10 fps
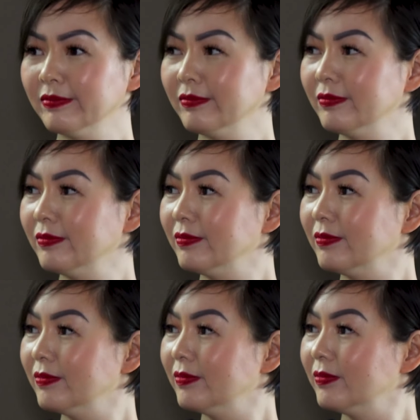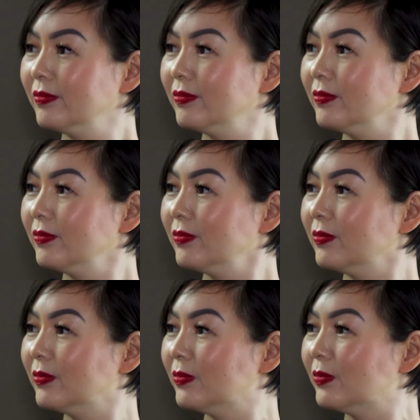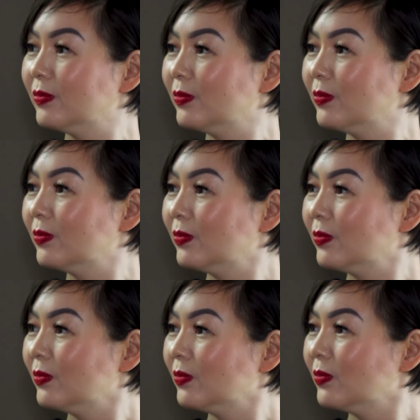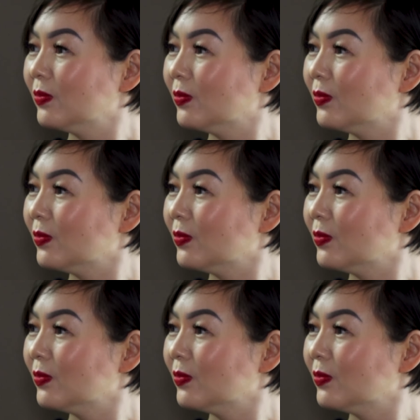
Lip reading: The person shown says nothing.